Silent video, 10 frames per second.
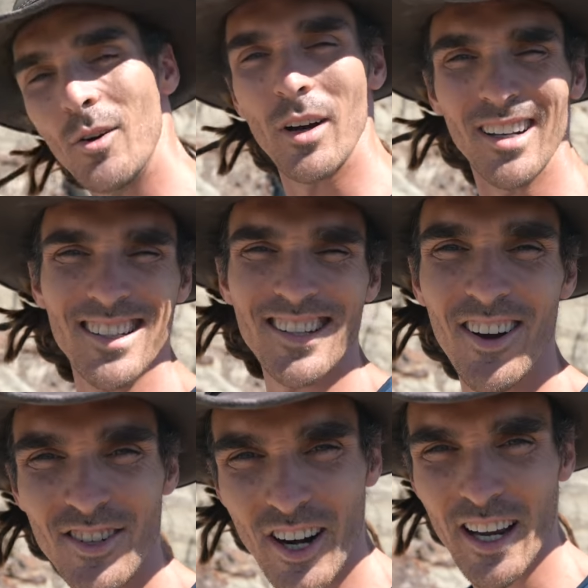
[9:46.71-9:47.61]
We're gonna
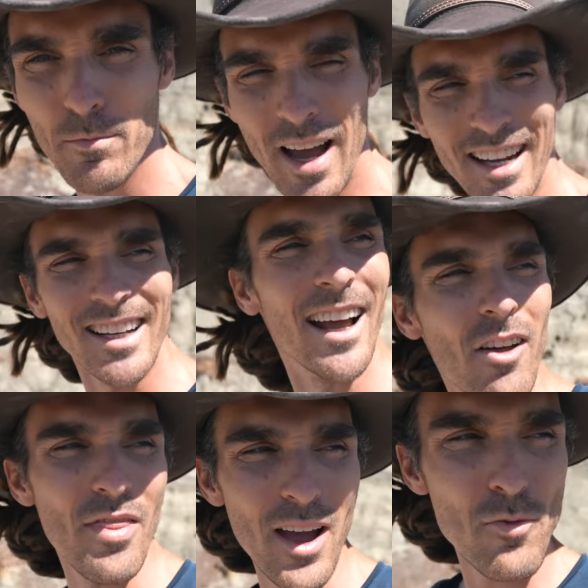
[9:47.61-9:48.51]
start trekking back
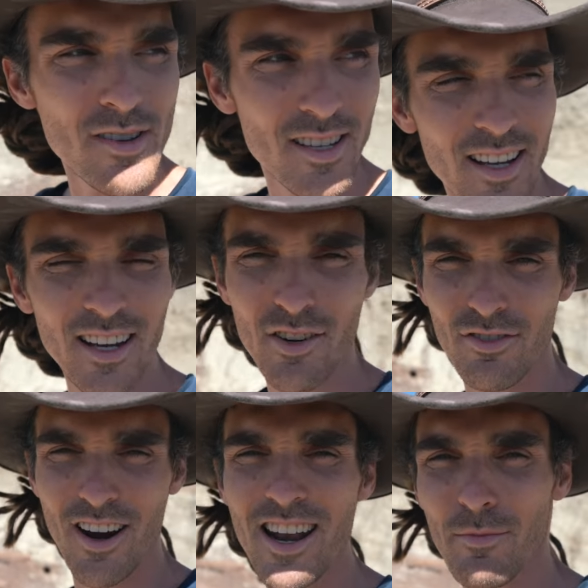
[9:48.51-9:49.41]
now. That was
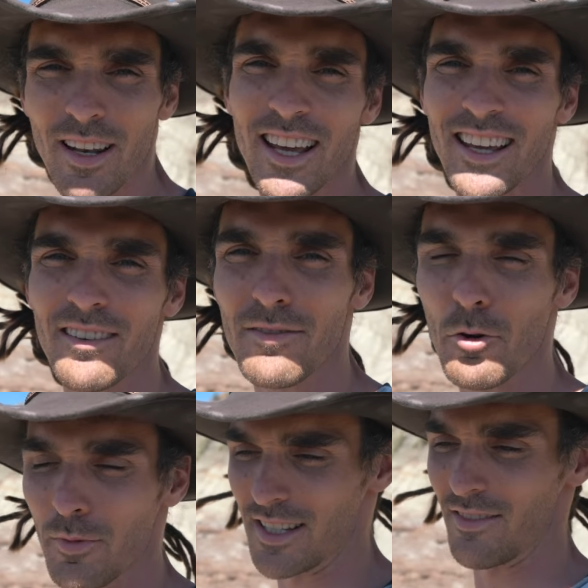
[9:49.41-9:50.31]
incredibly
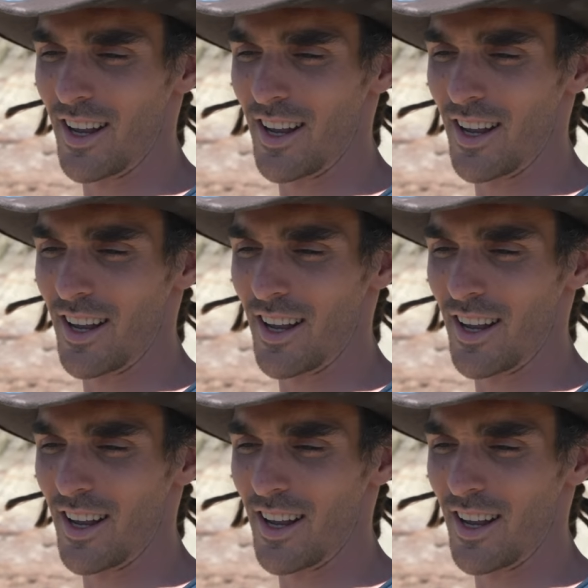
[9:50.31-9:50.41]
informative.